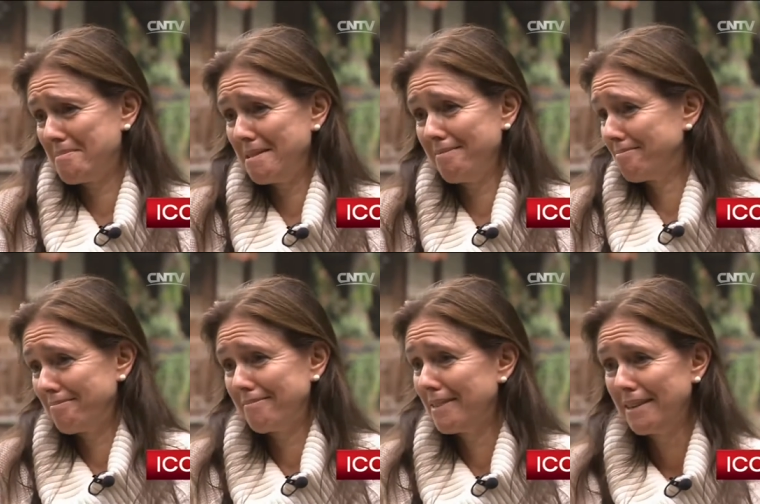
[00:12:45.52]
didn't,
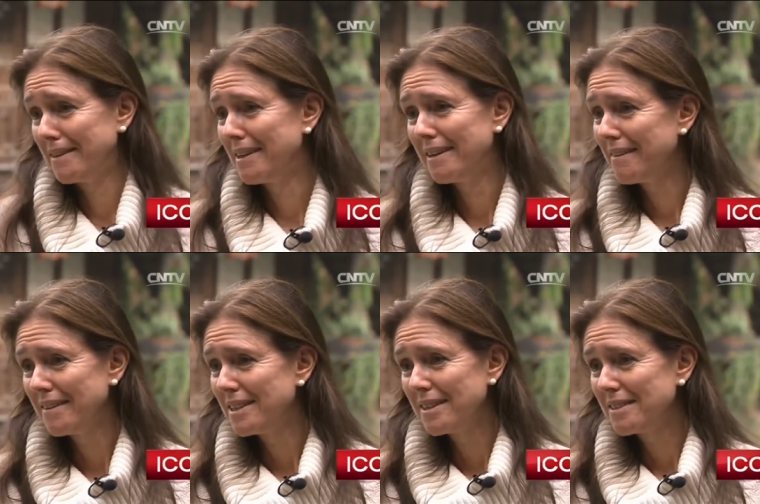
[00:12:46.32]

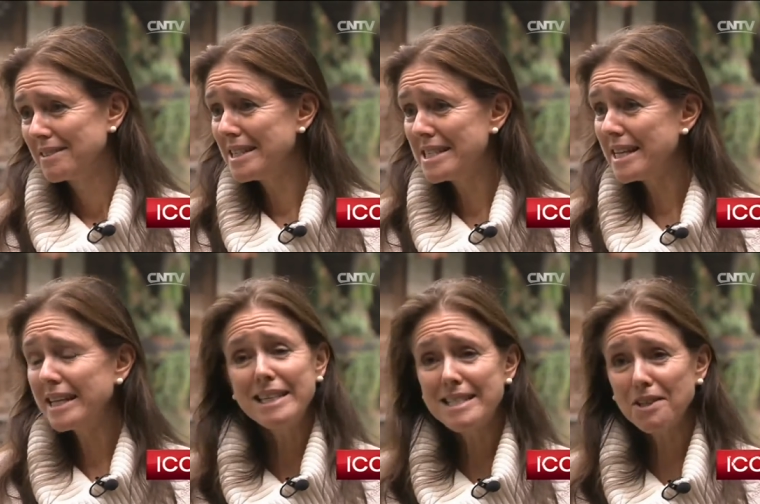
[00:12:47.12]
didn't see
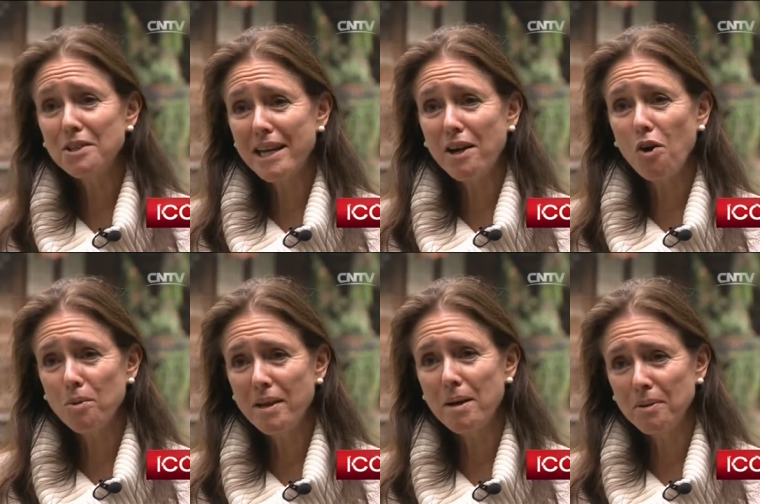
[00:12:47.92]
it until they
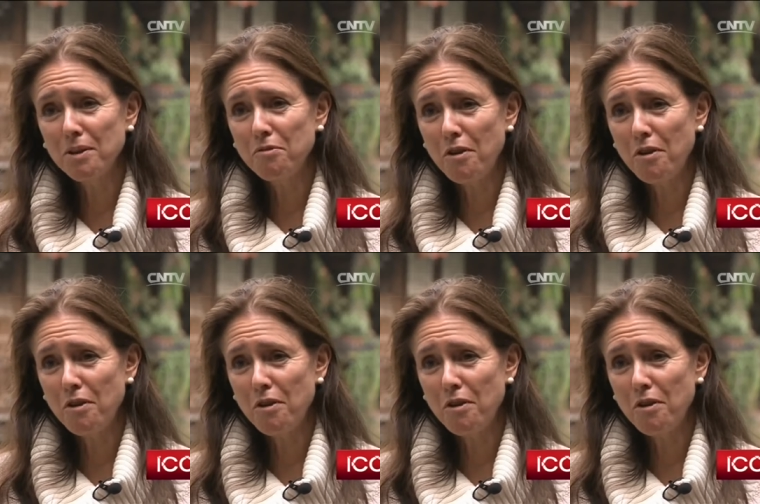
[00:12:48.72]
called me up on the